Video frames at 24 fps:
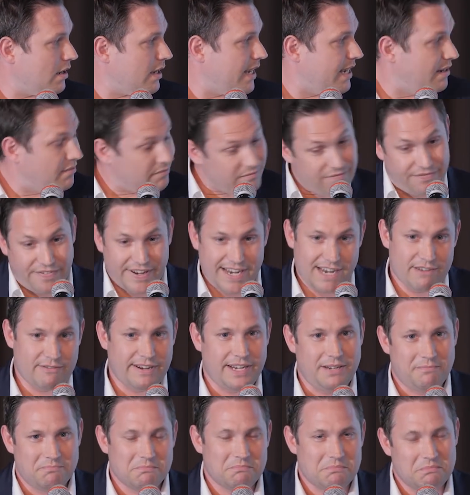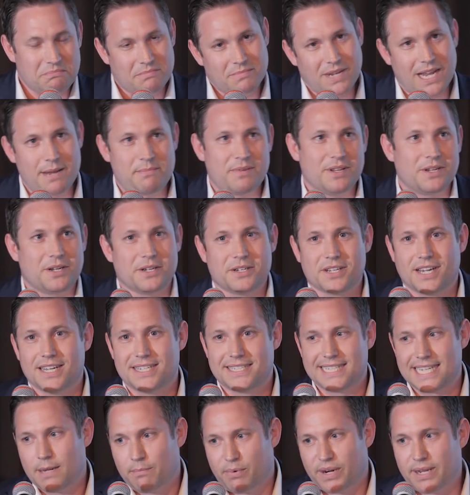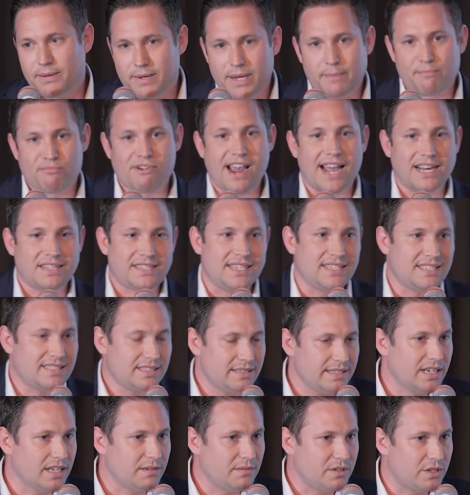In theory, maybe a good idea, but in practice,